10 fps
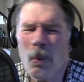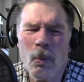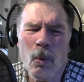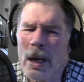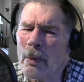
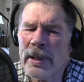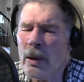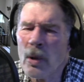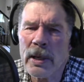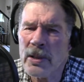why would they
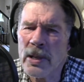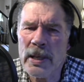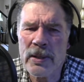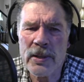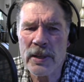want to
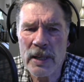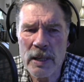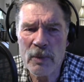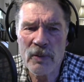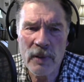change the
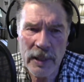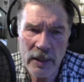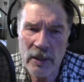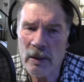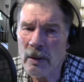name of
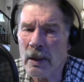Lincoln?